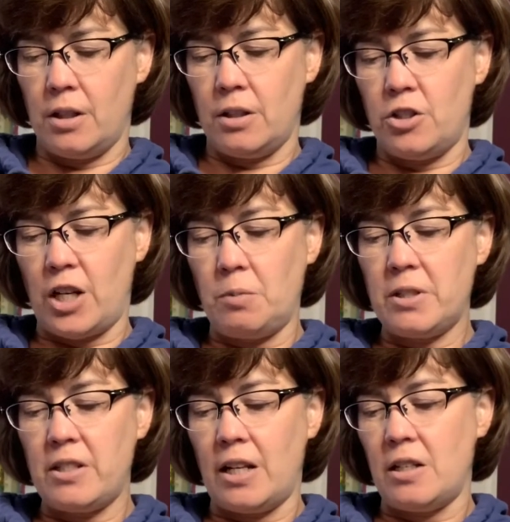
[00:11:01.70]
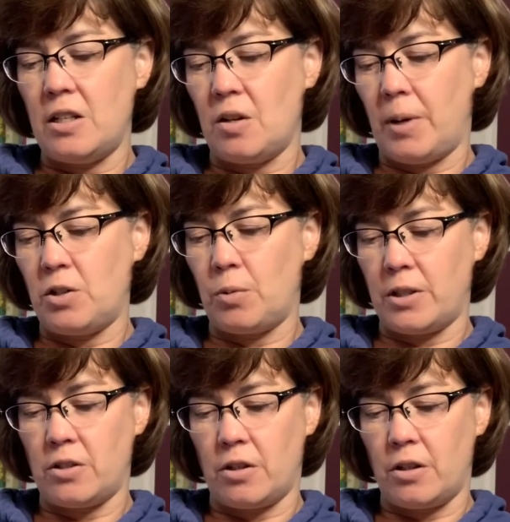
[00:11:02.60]
Jane was standing near my
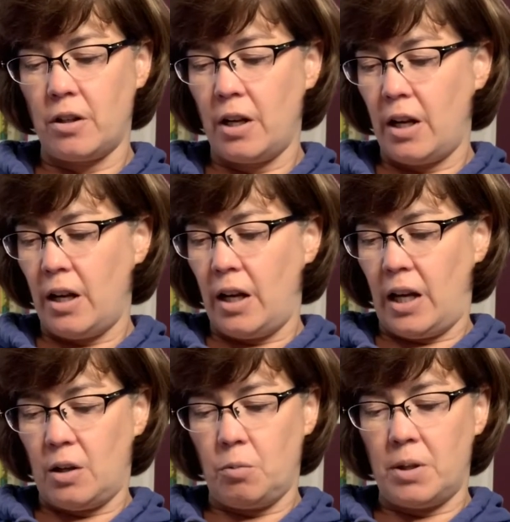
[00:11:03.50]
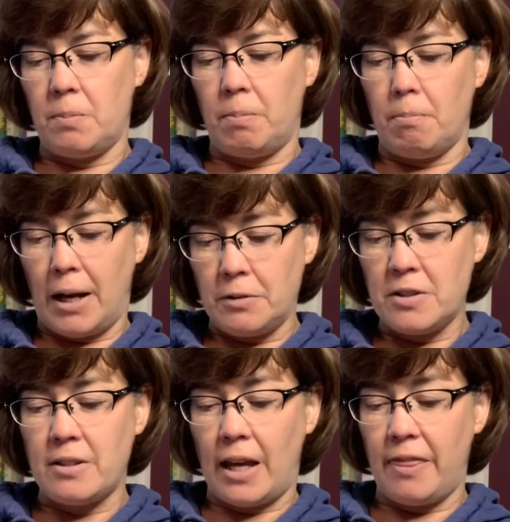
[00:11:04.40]
dresser, and when Mouse
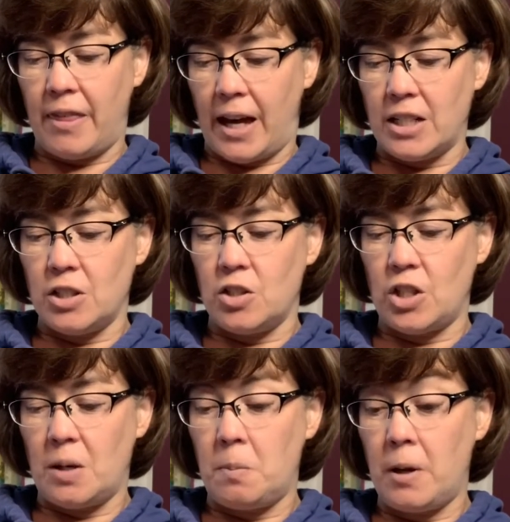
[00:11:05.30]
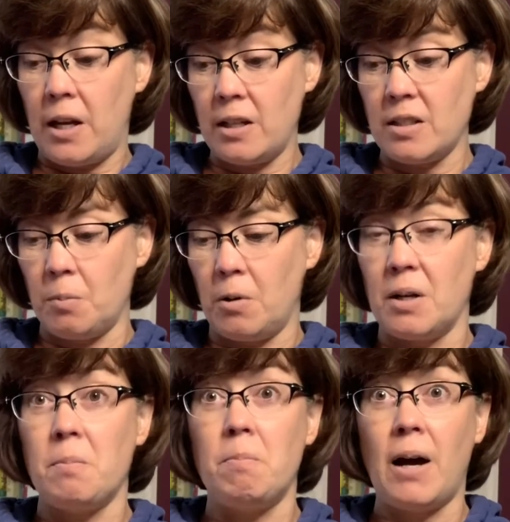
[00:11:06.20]
said that, Jane picked up one
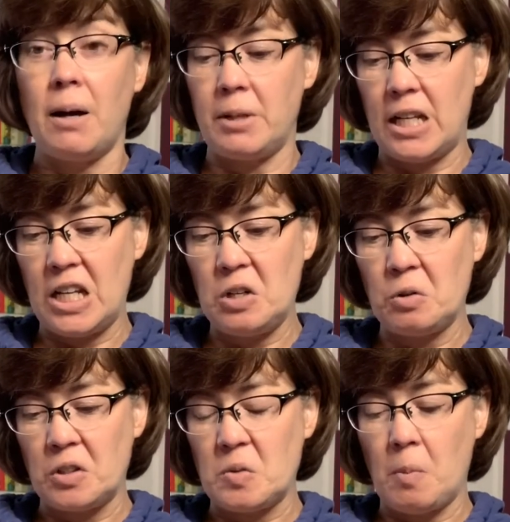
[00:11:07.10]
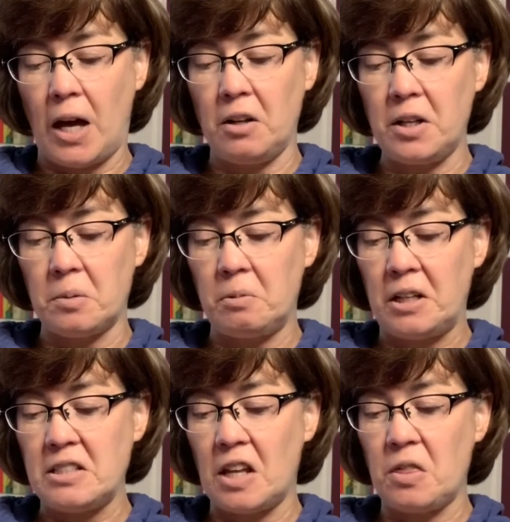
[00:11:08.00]
of Bobby Egren's model
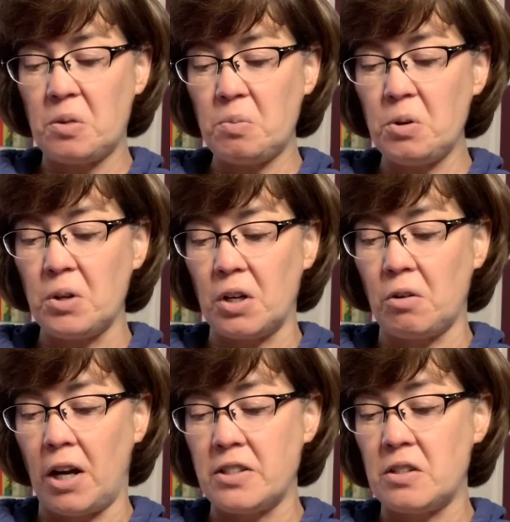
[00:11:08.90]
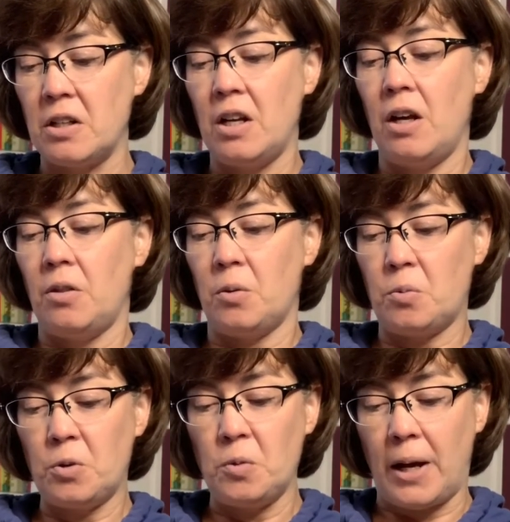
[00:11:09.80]
airplanes and threw it across the
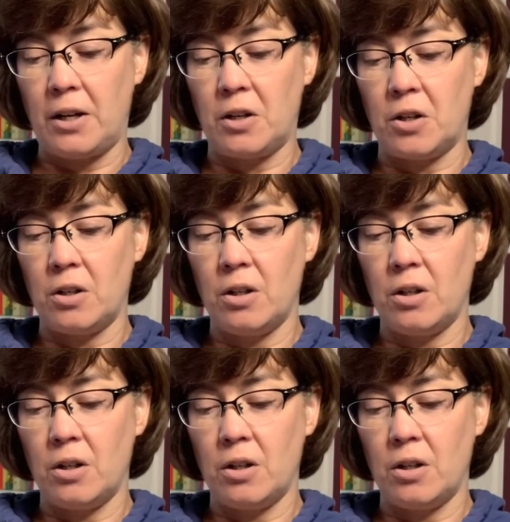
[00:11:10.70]
room at her.